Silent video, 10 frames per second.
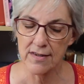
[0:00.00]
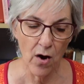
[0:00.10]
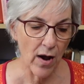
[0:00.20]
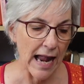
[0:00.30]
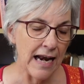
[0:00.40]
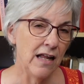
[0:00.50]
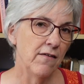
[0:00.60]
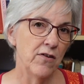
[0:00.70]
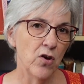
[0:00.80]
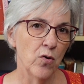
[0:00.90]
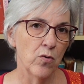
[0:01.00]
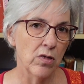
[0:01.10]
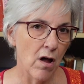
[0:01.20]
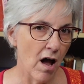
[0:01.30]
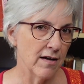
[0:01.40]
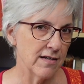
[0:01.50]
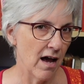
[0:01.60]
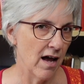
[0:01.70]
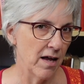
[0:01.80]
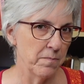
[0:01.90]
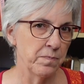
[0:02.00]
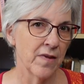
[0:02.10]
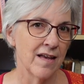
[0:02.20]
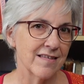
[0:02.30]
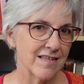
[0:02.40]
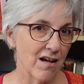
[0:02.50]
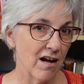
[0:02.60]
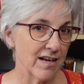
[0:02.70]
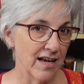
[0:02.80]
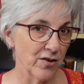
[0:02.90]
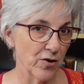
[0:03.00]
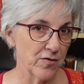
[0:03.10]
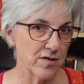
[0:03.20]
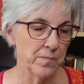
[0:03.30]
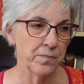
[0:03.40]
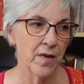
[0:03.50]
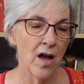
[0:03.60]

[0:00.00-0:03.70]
So any of you longtime sock knitters